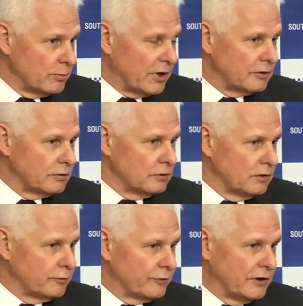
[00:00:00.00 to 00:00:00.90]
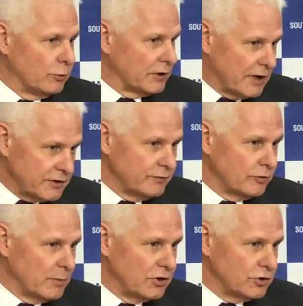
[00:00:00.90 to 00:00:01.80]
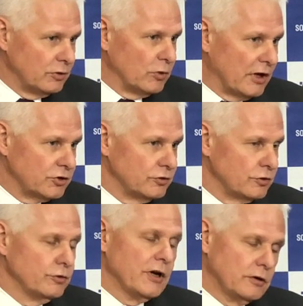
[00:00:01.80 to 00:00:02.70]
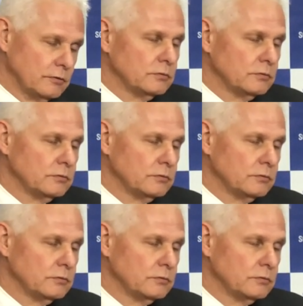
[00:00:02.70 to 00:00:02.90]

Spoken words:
but if anyone has information in relation to that,